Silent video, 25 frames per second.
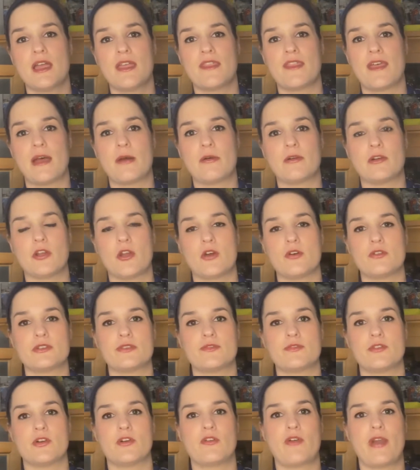That one
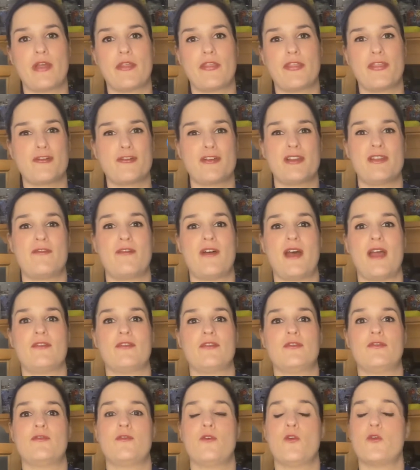goes for around $35
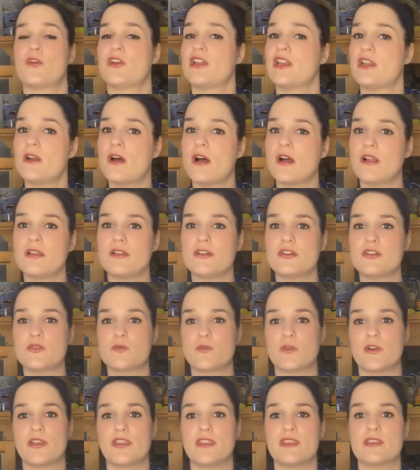to $40,
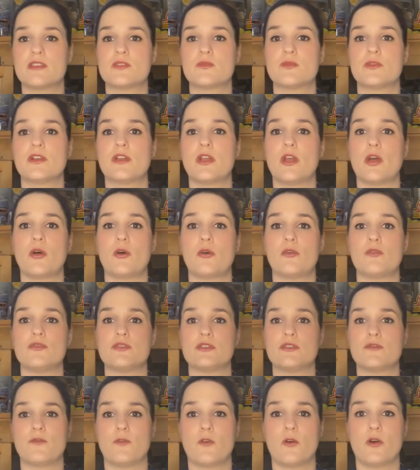where this one
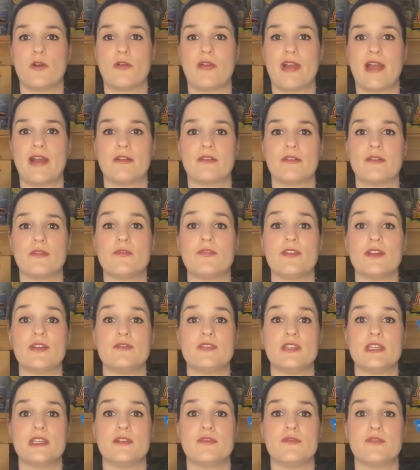goes for around
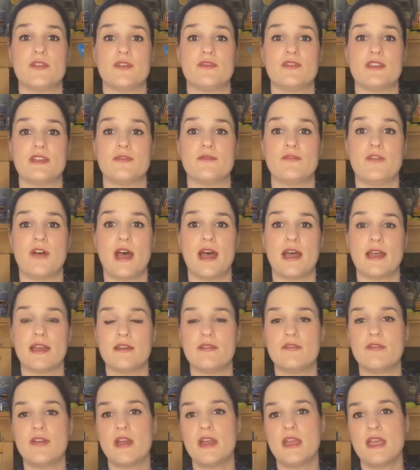$50 to
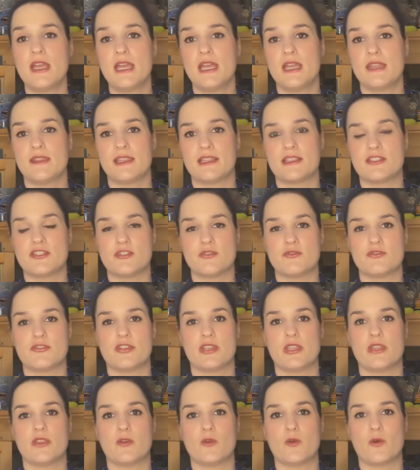$55. That's
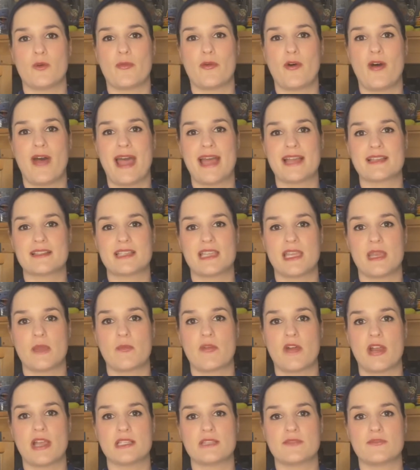usually the normal asking
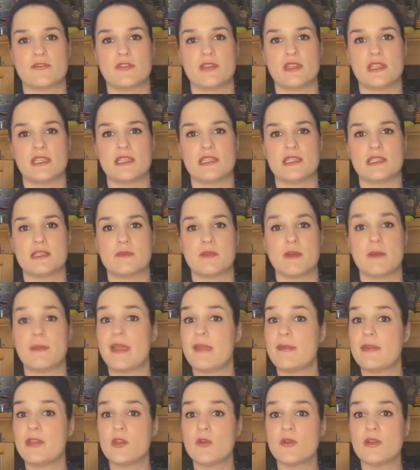price for these, but
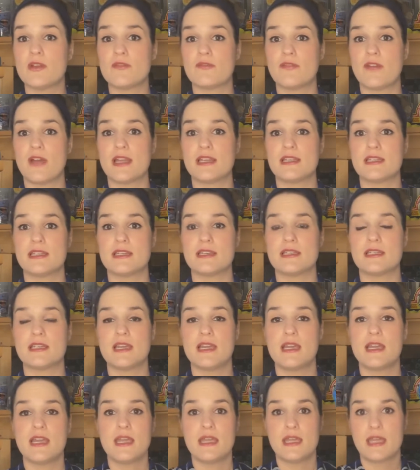maybe you can find it
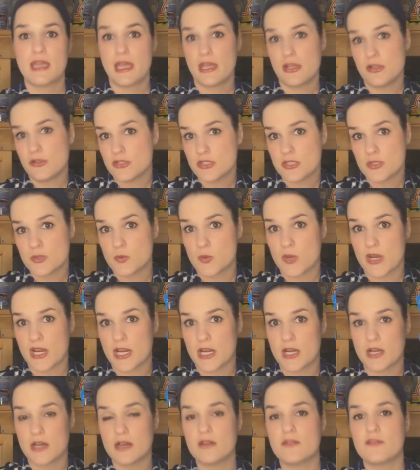
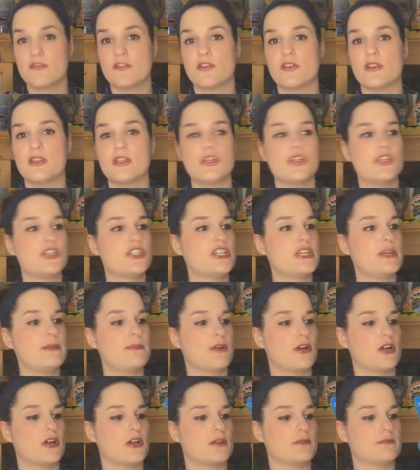elsewhere for a little
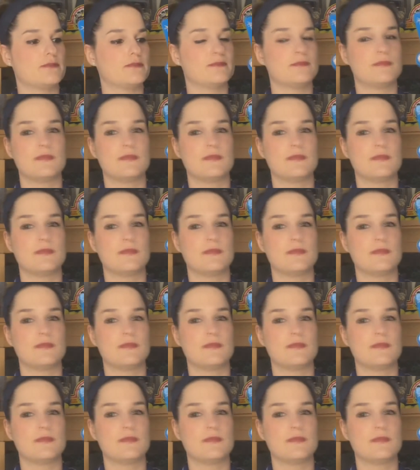cheaper.